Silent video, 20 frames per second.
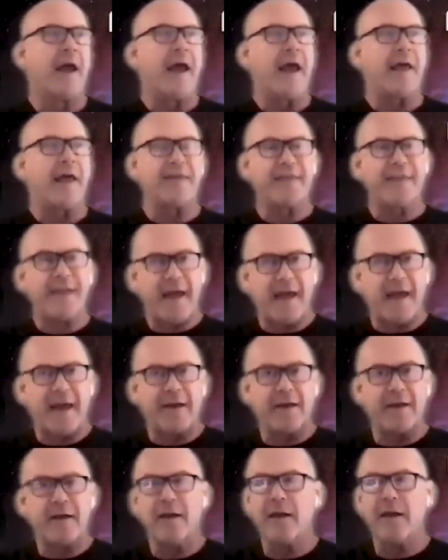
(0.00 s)
And
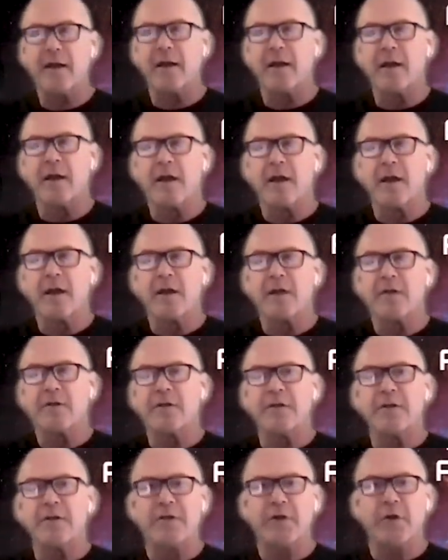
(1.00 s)
then
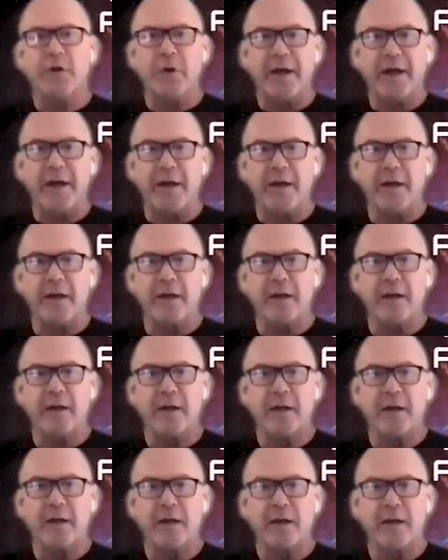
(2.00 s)
to do it
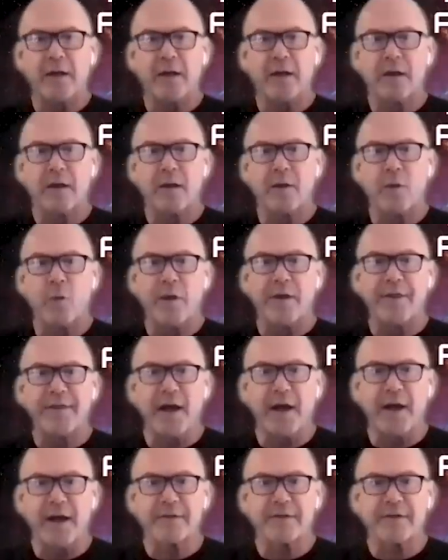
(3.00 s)
with
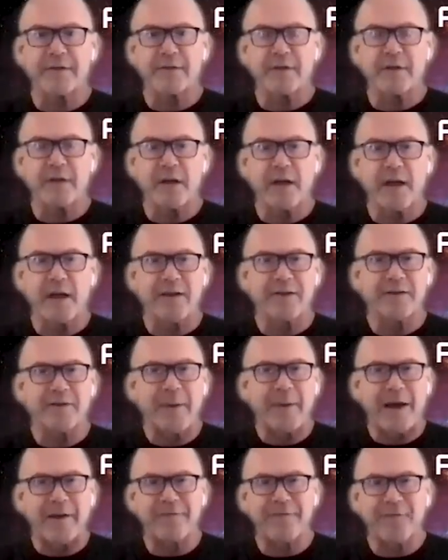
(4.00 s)
us is
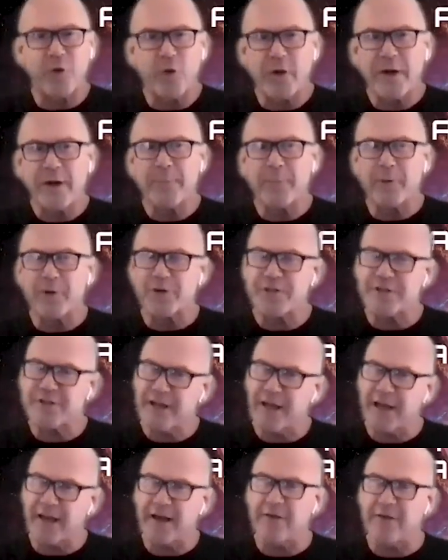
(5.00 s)
about
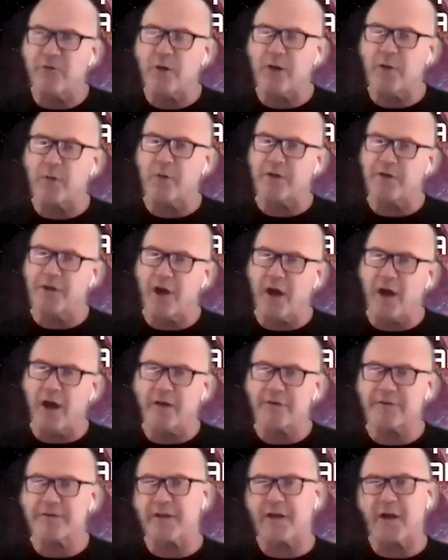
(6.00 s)
40% of what it would
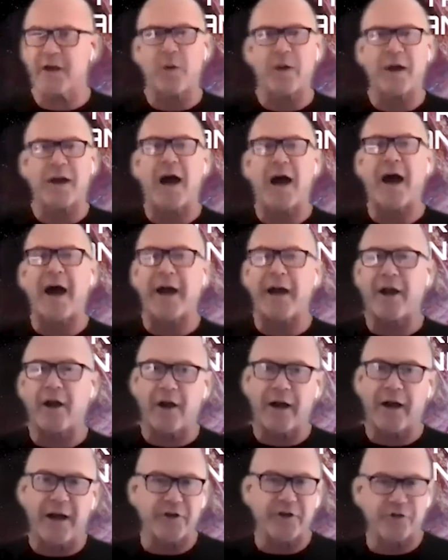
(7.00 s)
cost to go and
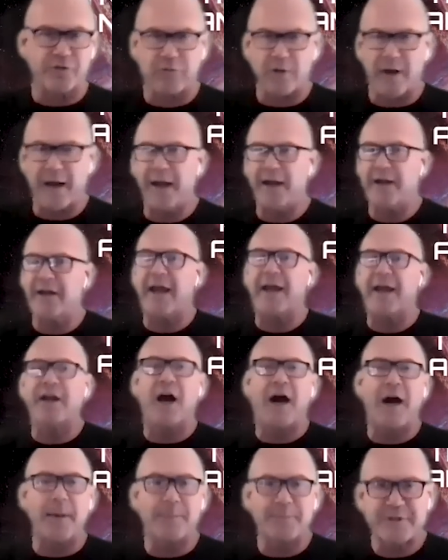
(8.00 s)
hire and train and
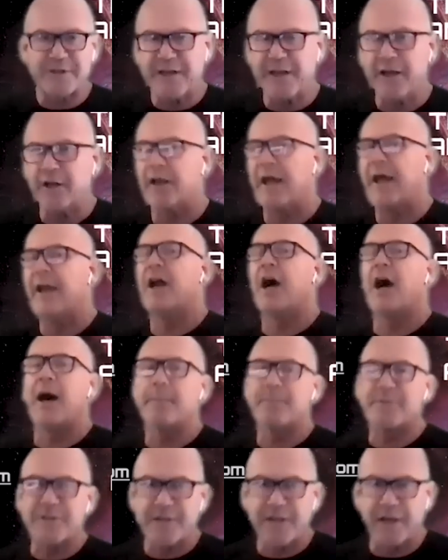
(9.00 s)
upskill and
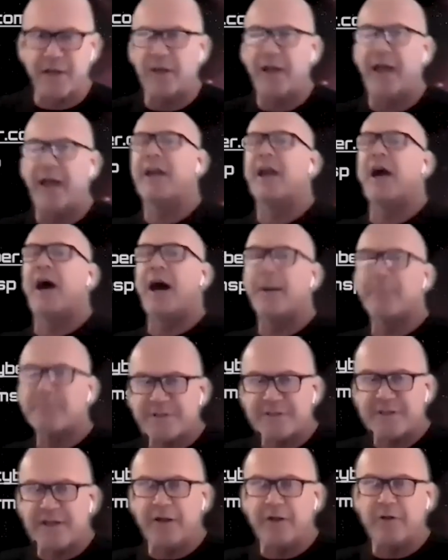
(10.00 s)
upskill and
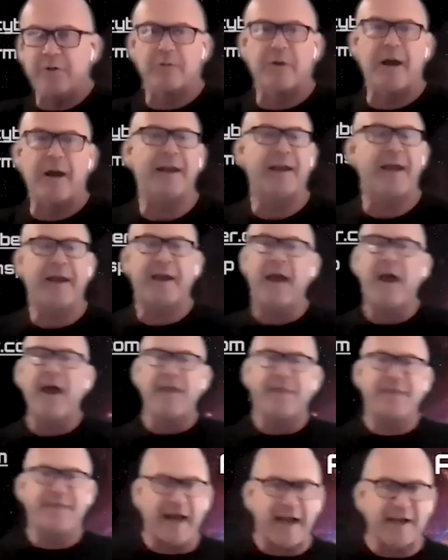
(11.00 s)
upskill, right? Like,
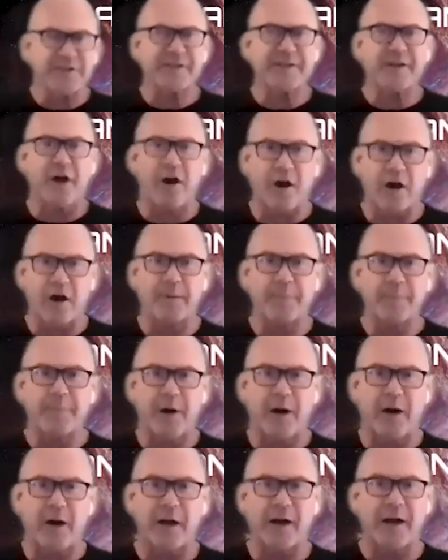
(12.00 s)
that's the hard
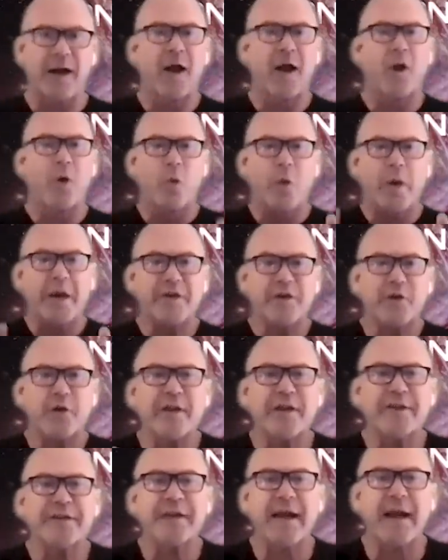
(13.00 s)
part. We do
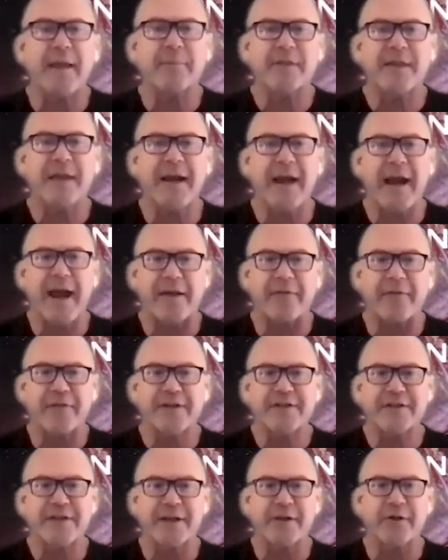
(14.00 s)
the same thing
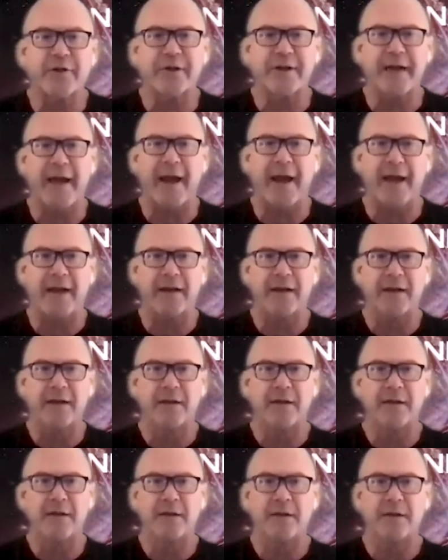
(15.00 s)
every single day.
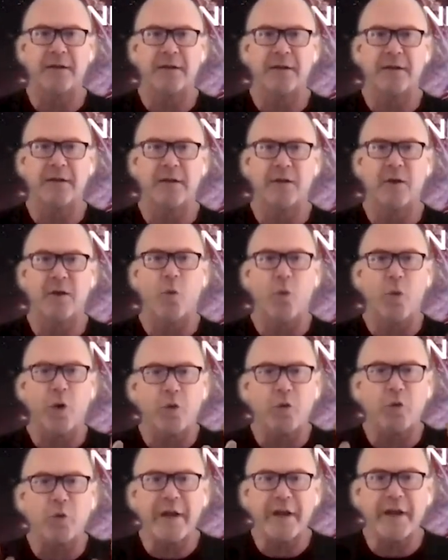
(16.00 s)

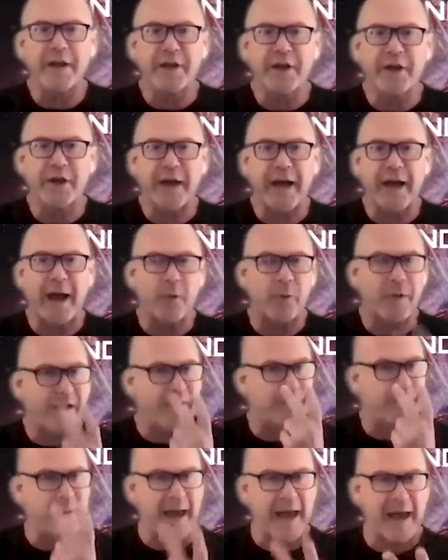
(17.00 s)
We're really good at, we
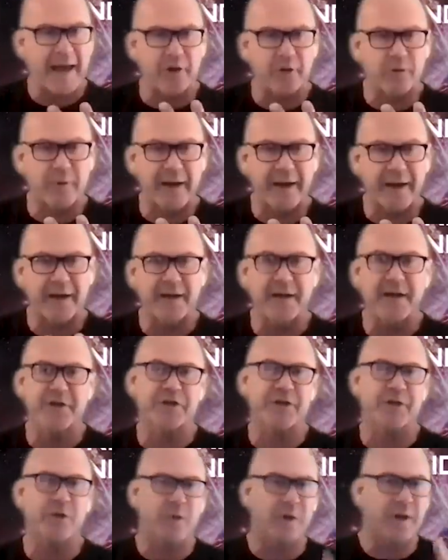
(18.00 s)
have pattern
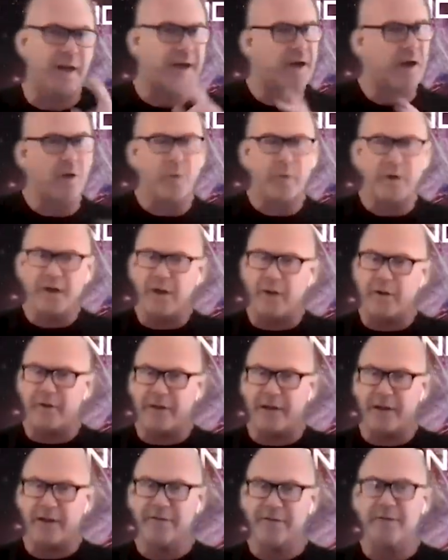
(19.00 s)
recognition. We're like, oh, we know
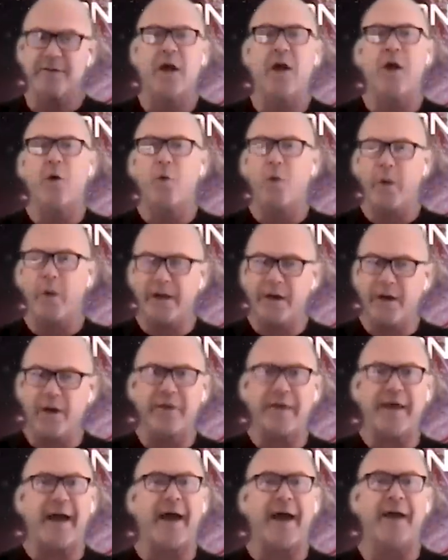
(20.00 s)
this, we
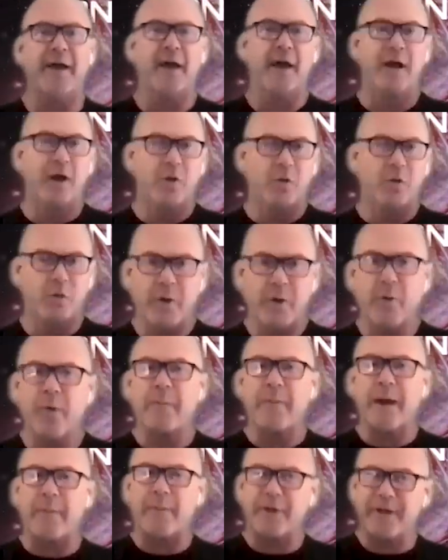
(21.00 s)
know that. We
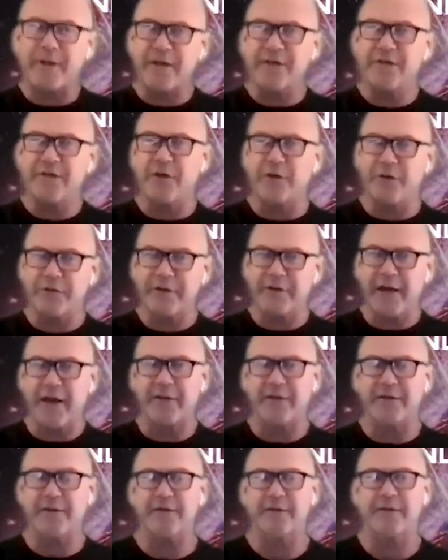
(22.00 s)
remember these use
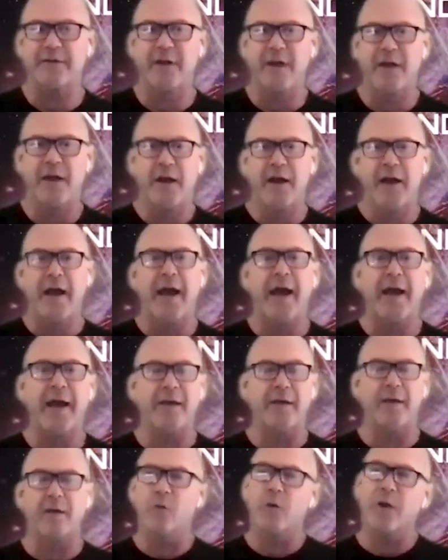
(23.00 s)
cases.
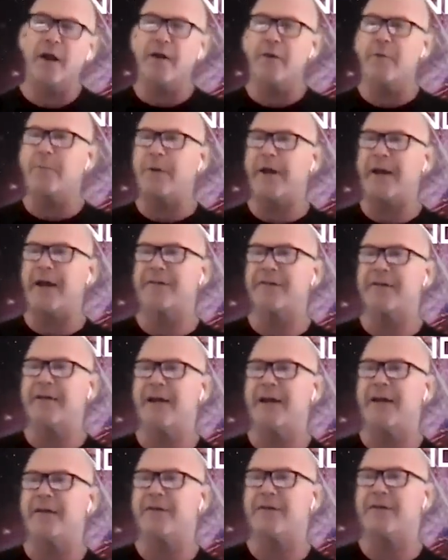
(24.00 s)
And one of the biggest
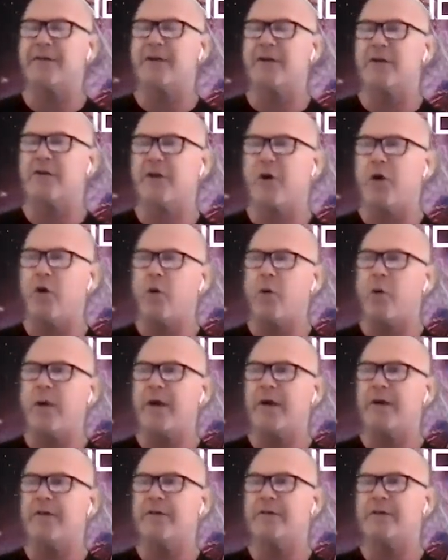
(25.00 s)
things is there's
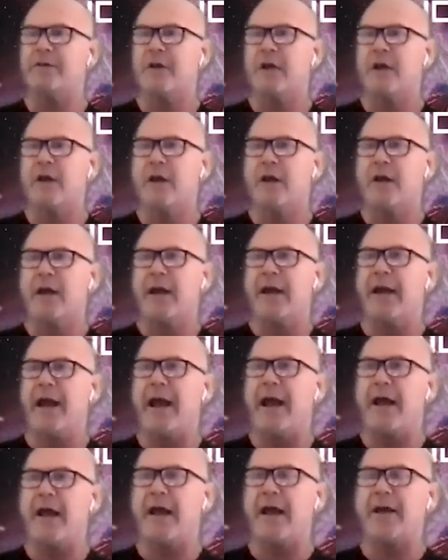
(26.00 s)
always,
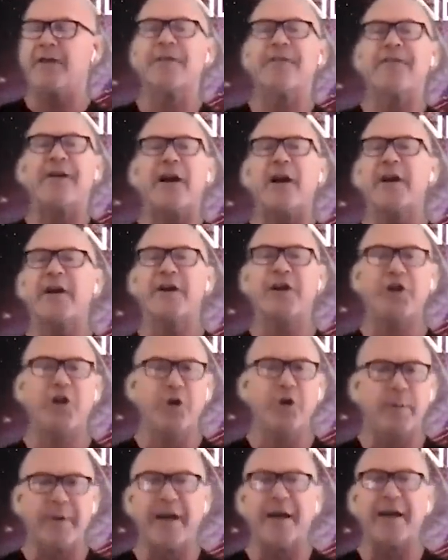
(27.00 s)
and it's a very
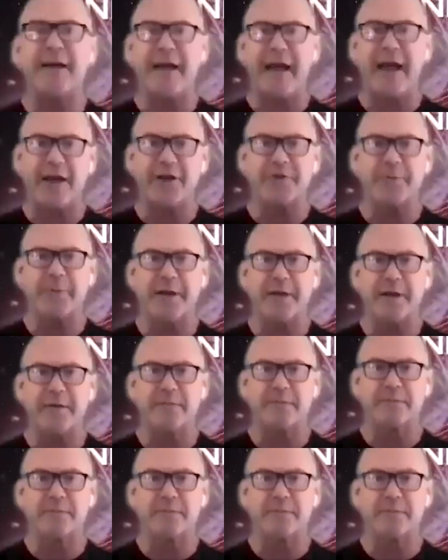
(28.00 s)
human engagement.